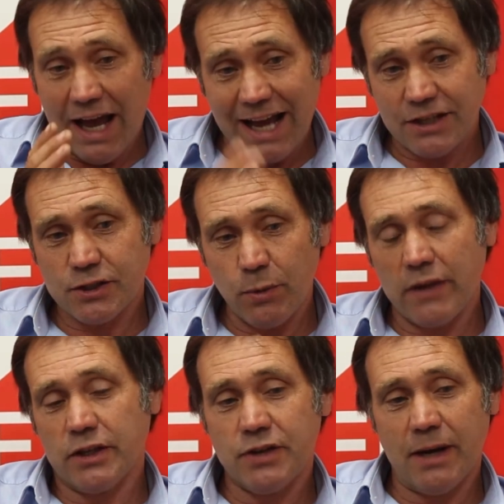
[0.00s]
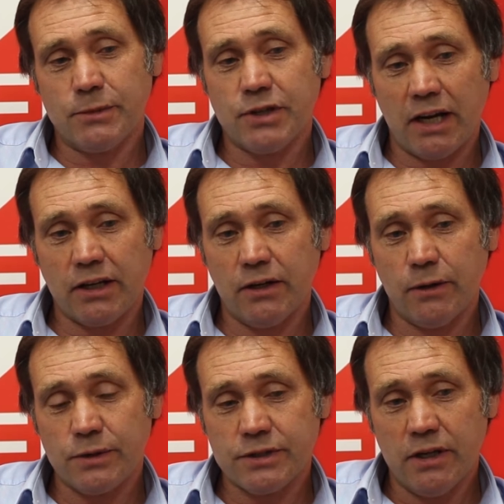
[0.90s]
As to where the tram track
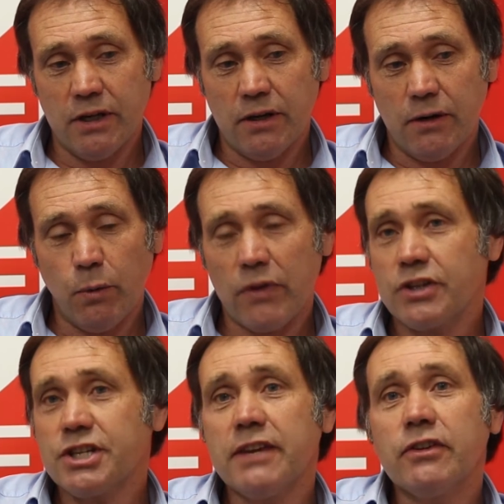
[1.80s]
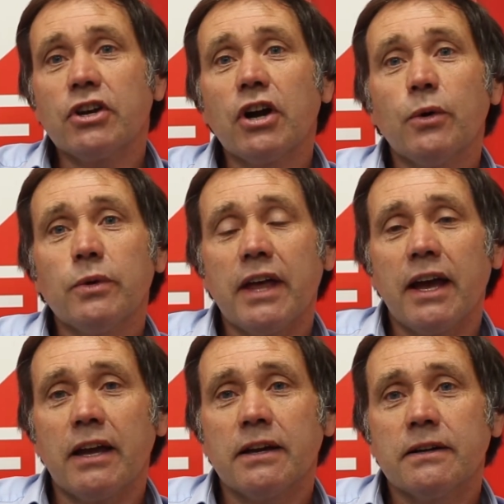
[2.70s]
goes, whether it should even go
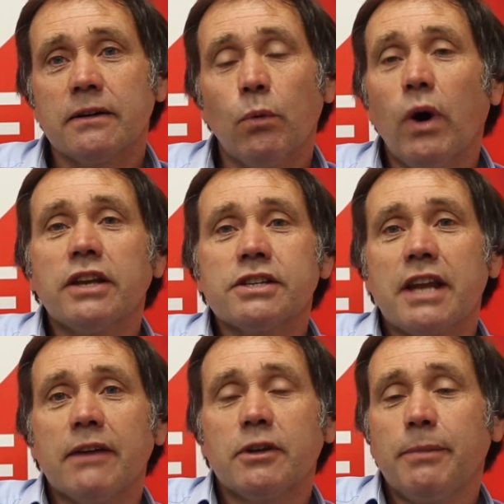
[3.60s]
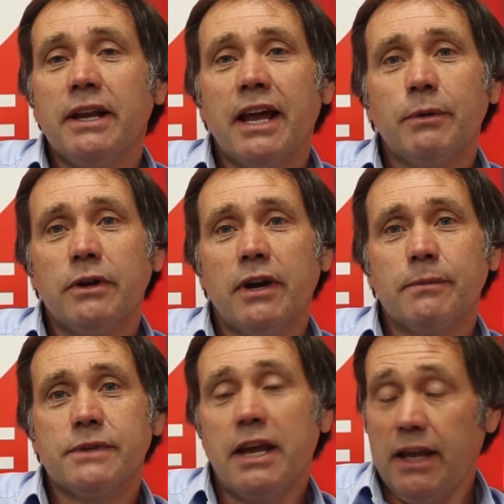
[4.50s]
there. Why does it have to be now
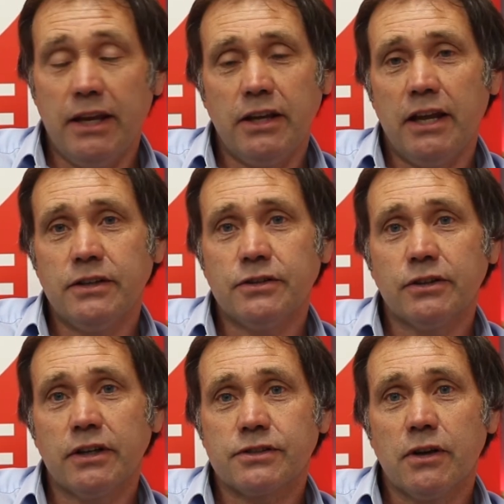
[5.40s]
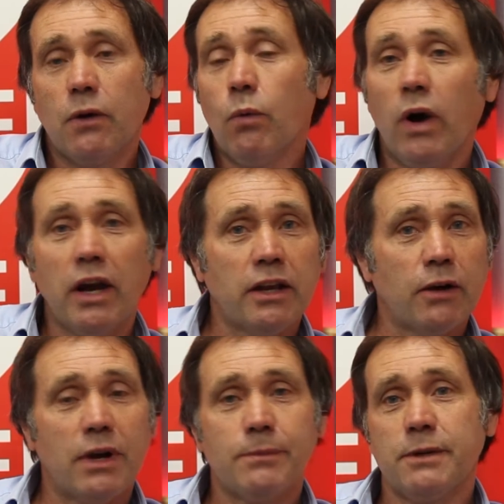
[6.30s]
in Douglas? Why
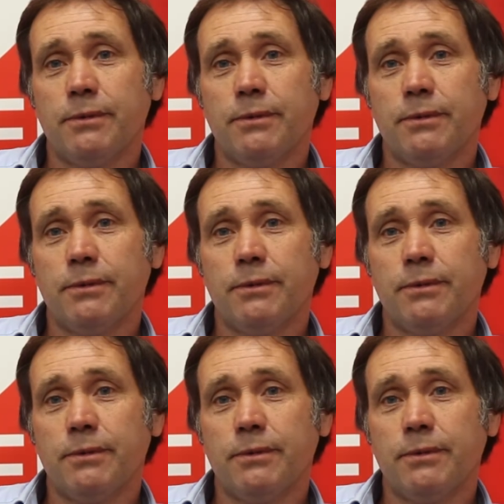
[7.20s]
not Ramsey